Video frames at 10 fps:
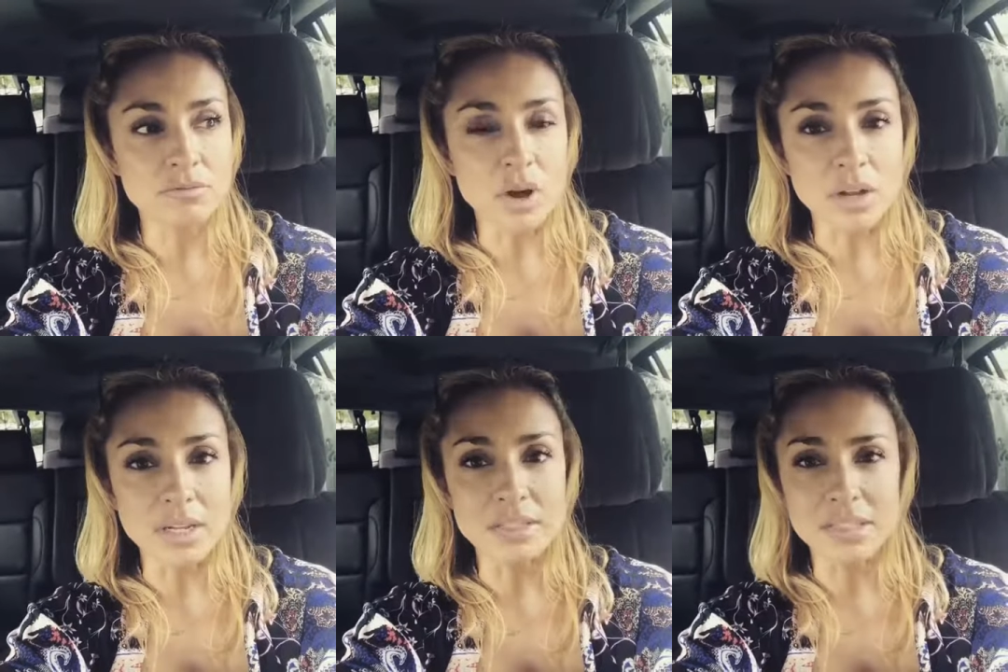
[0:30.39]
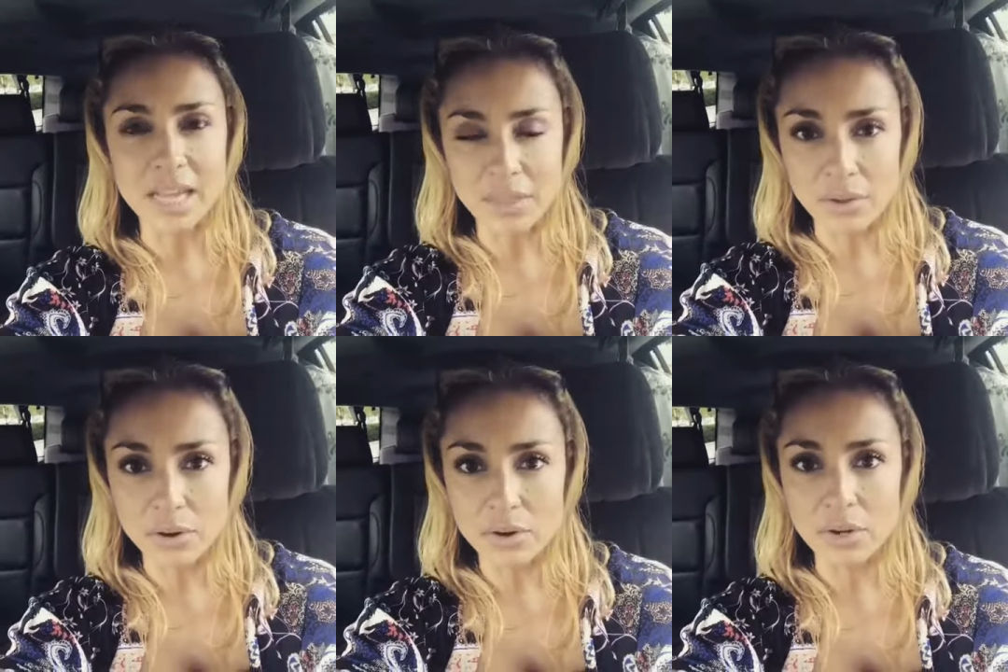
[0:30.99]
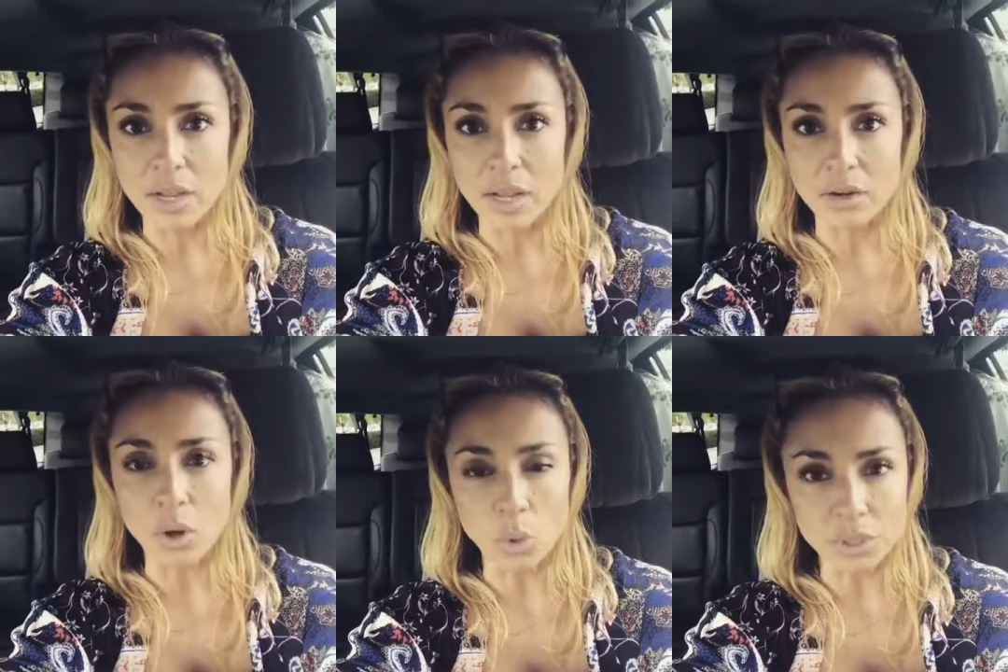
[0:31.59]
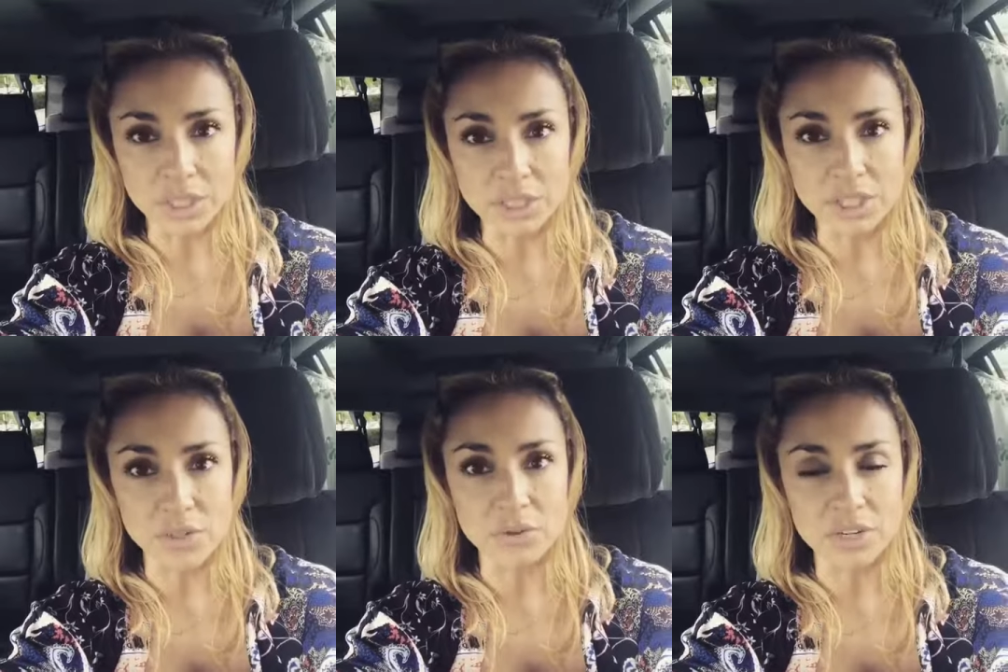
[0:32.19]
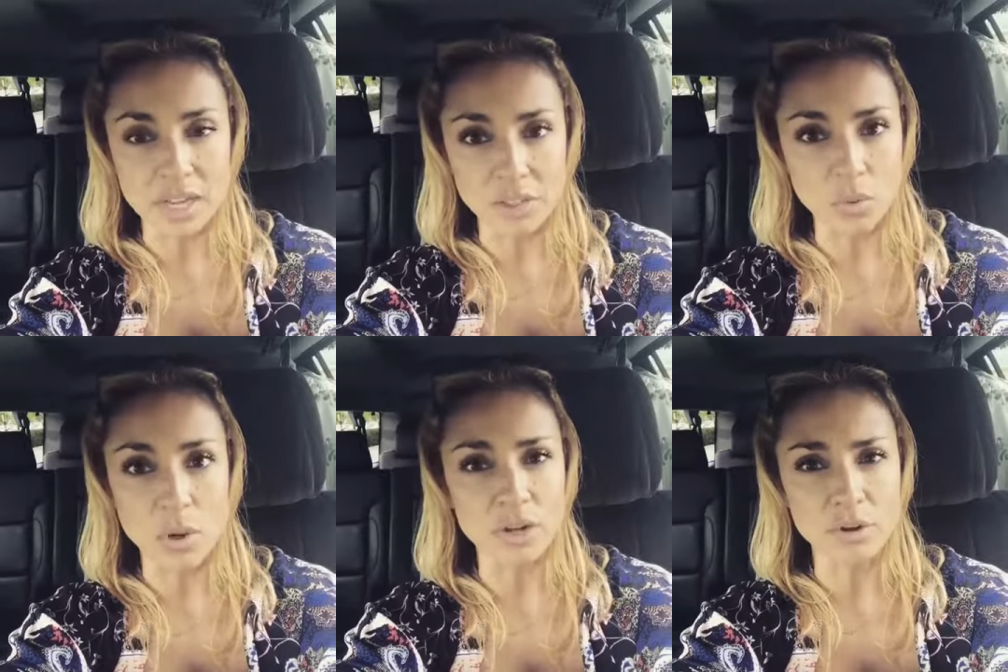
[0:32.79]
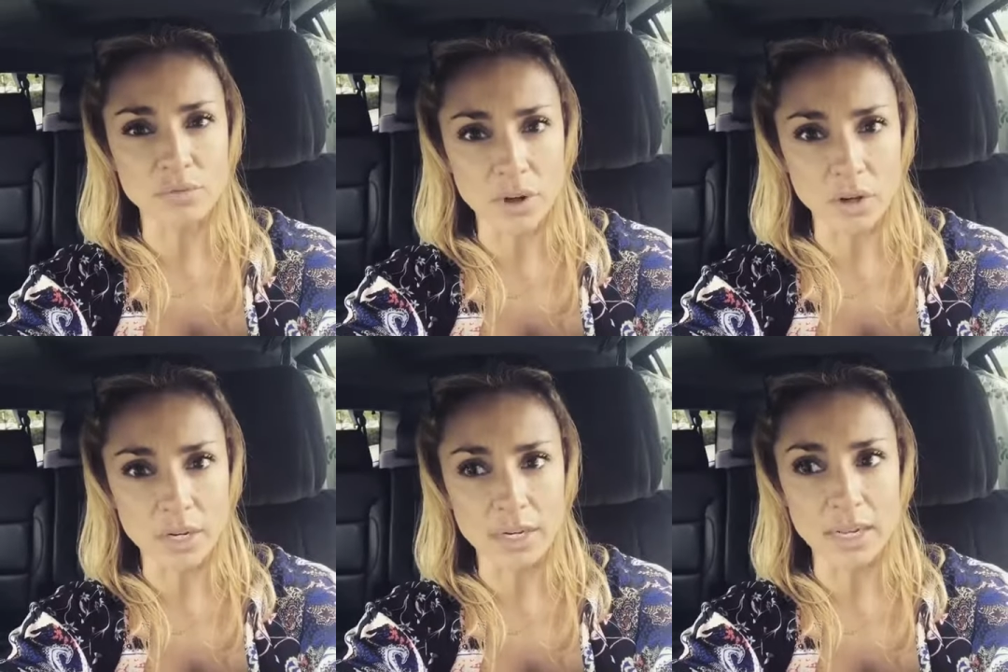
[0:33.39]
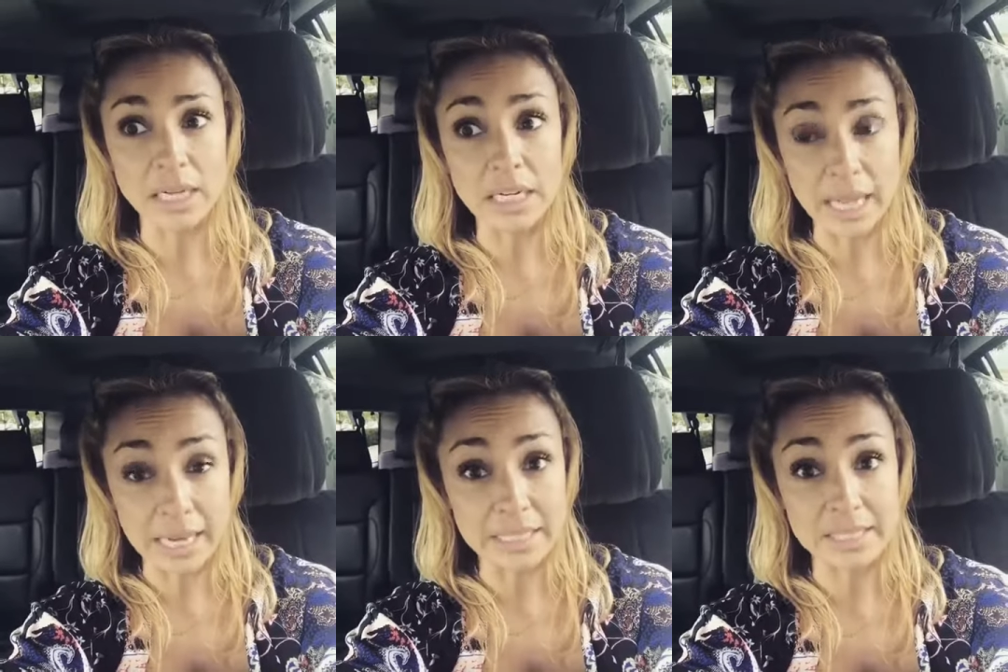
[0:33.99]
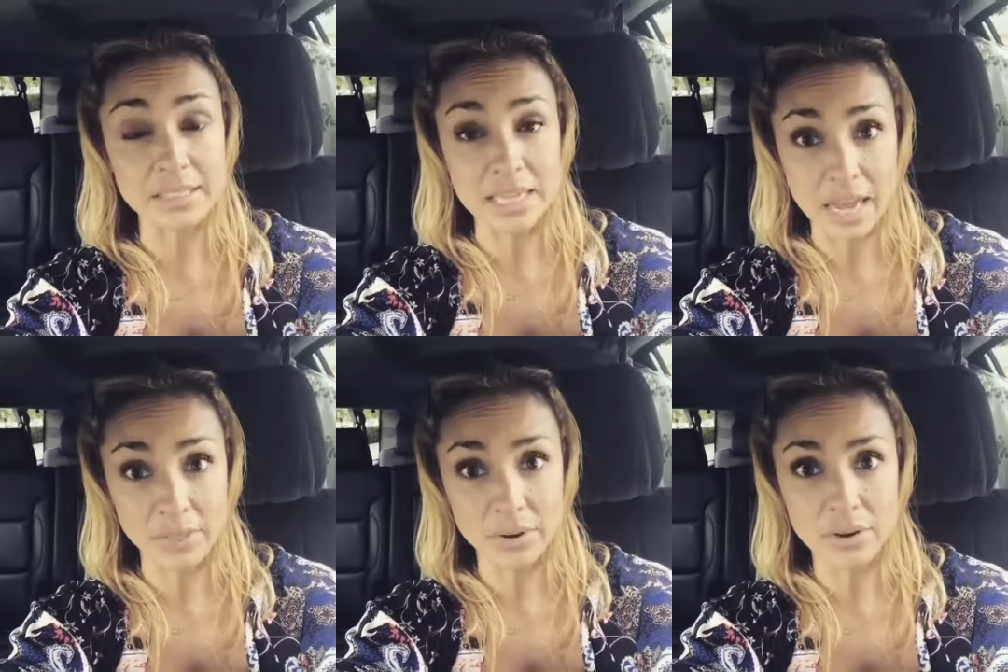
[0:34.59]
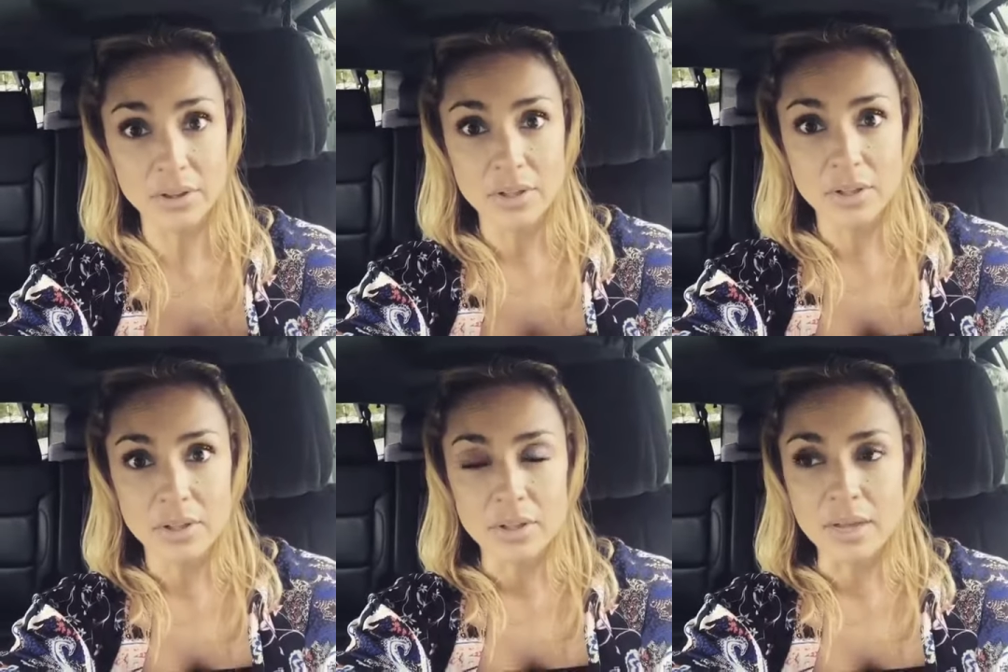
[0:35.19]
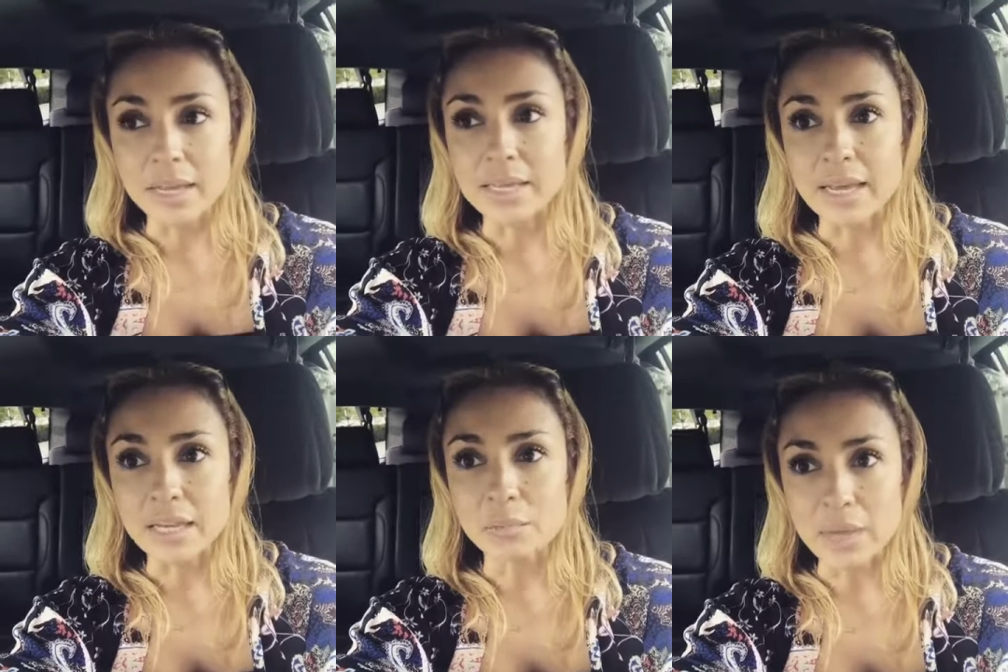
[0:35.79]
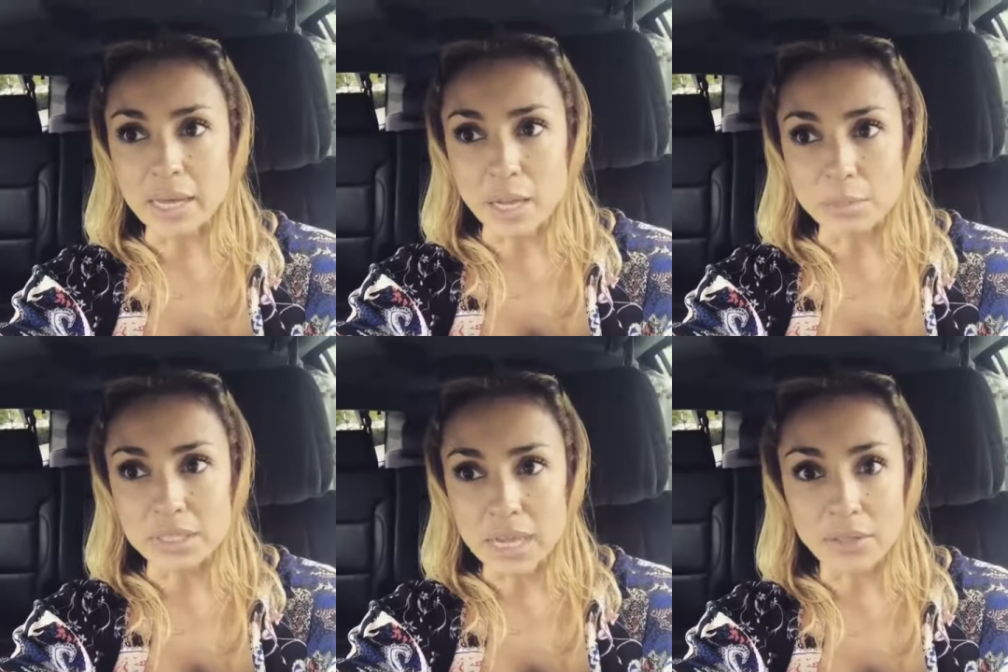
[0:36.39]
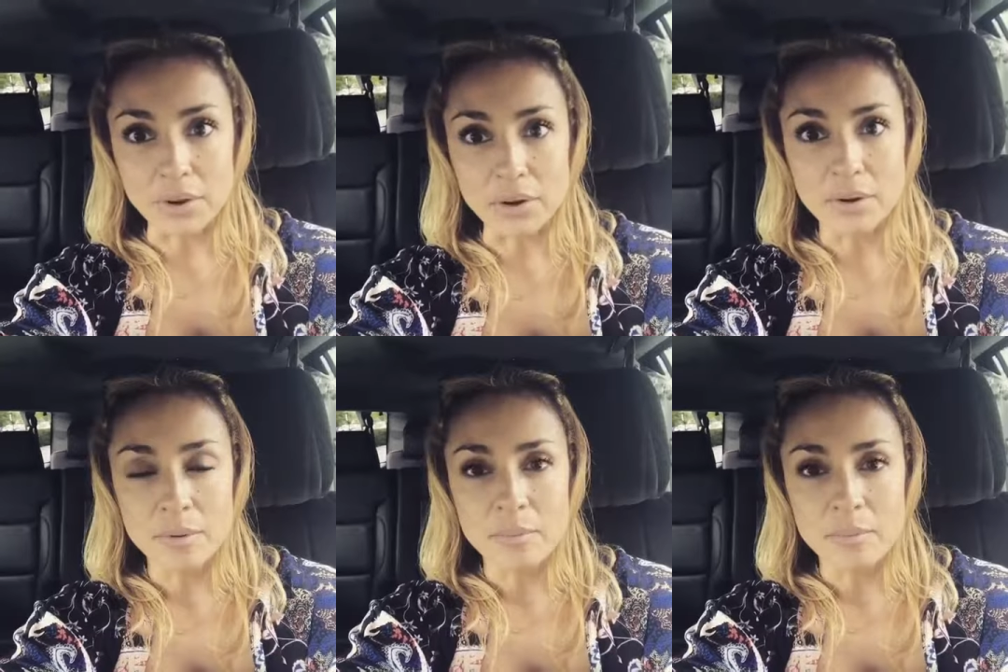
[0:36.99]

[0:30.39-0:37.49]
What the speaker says: falling together and holding each other together while you're falling and landing together and getting back up together.